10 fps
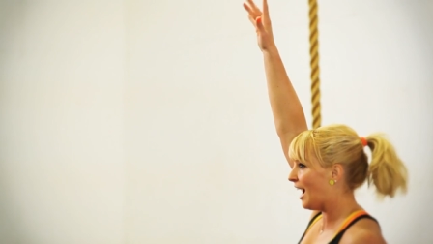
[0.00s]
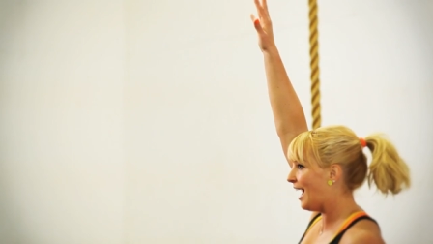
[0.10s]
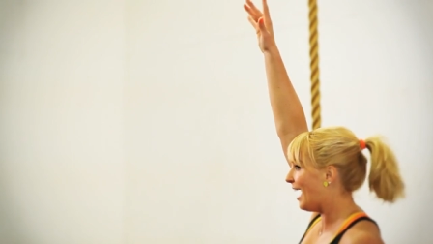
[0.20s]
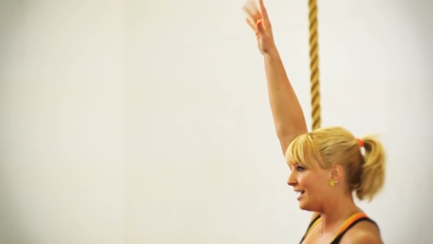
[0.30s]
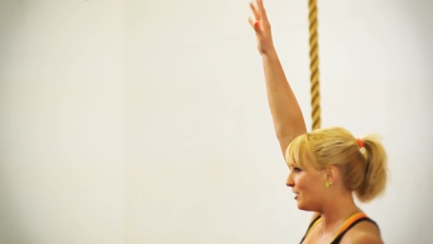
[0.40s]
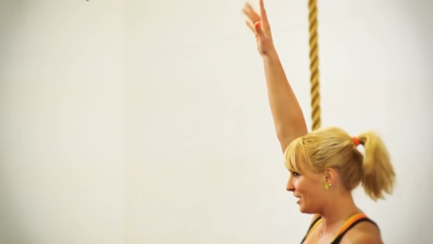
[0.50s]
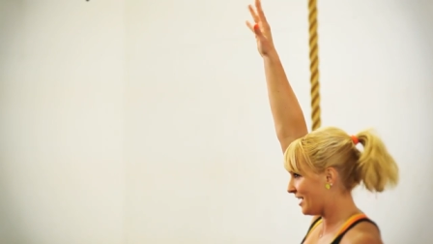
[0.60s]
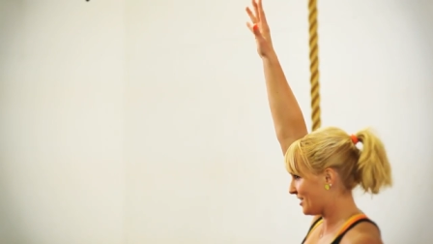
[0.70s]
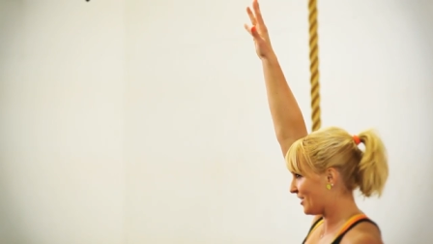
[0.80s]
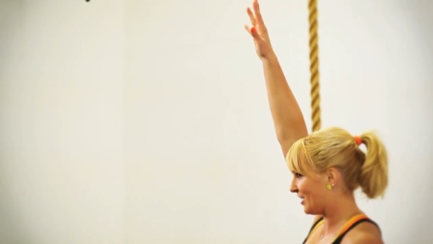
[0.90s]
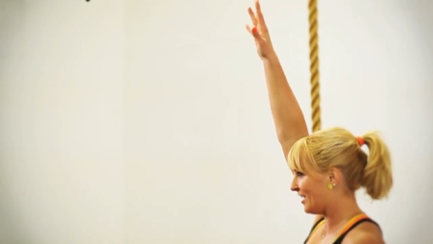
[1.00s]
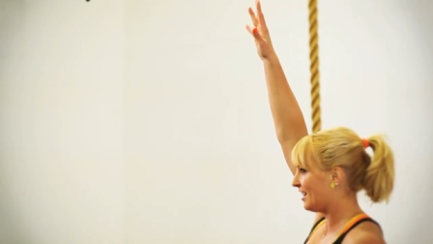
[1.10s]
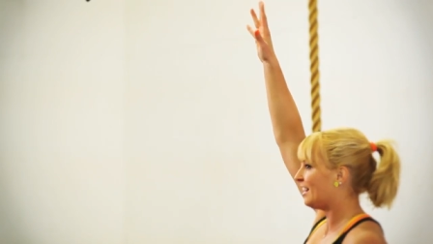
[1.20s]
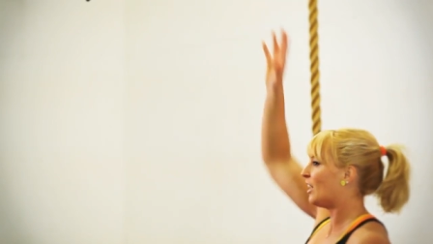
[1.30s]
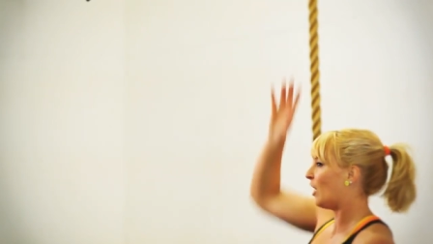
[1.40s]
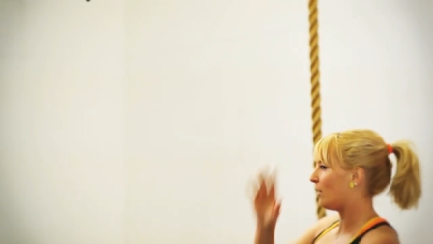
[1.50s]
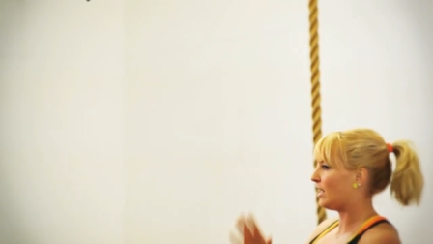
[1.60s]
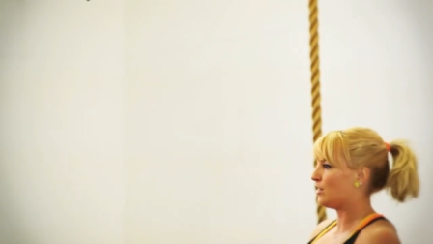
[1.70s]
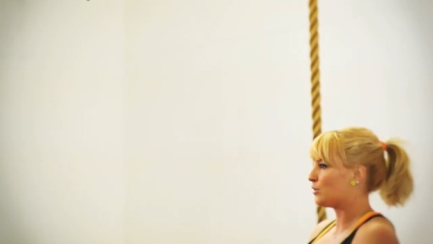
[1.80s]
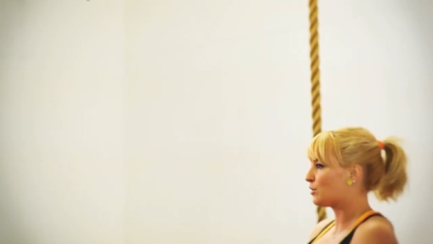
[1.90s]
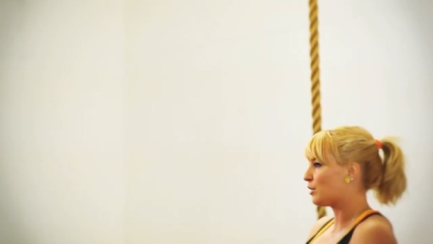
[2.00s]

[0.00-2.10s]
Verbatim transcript: I know the answer. All right, those